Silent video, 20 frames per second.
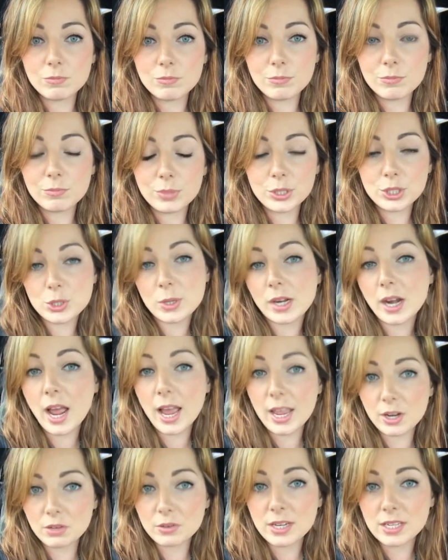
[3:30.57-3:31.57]
put you at a
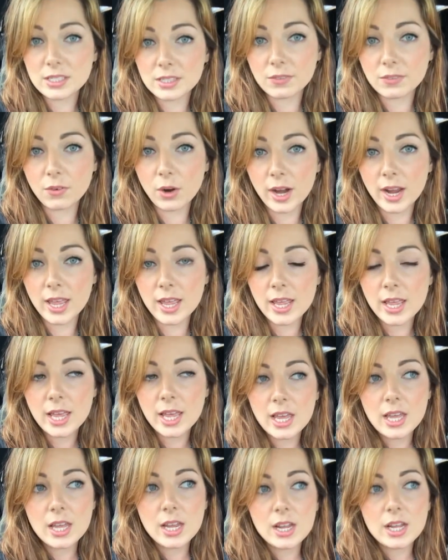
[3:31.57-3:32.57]
higher risk for it.
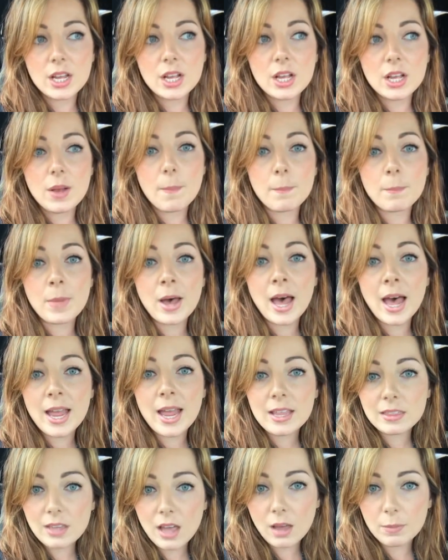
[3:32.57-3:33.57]

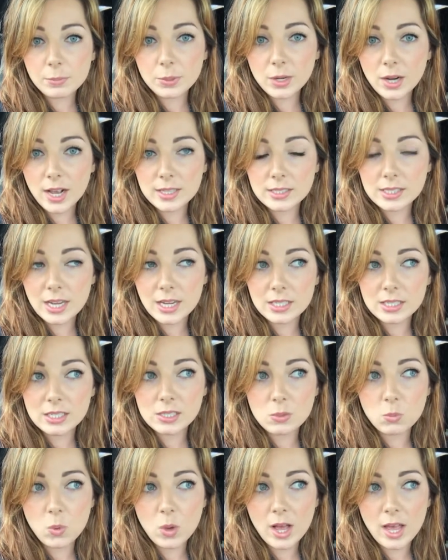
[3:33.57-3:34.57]
My thought
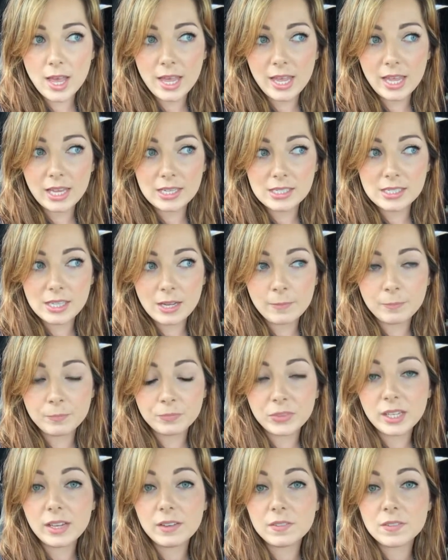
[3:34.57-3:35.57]
process was,
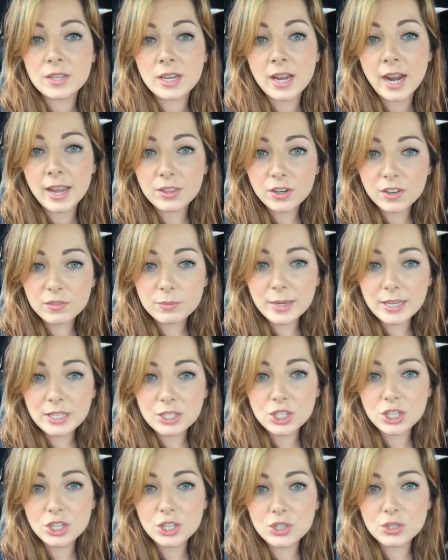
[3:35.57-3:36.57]
if neither of my
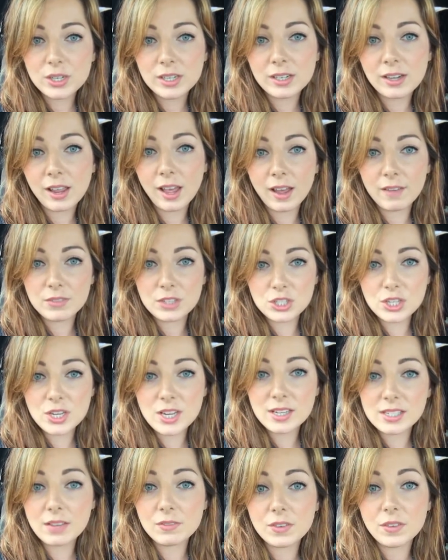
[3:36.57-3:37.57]
children have the gene,
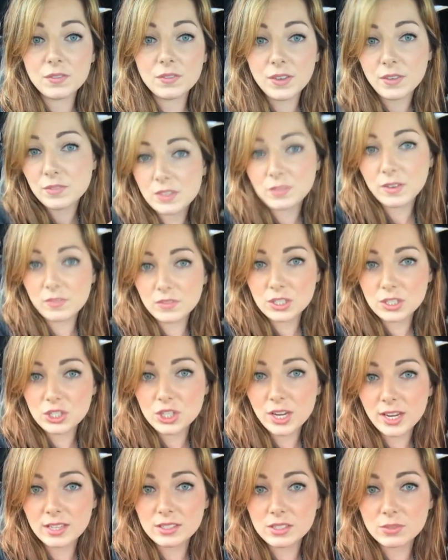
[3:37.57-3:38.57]
because I have a 50-50
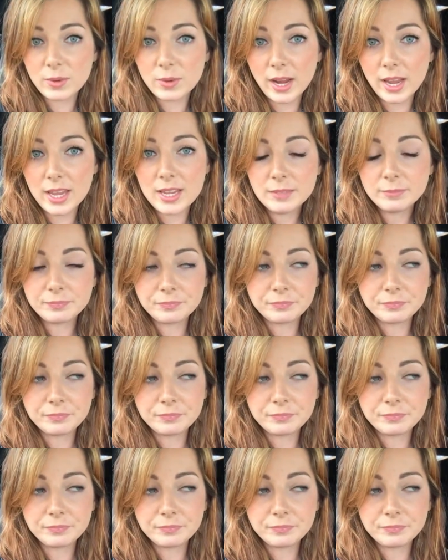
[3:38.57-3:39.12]
chance, right,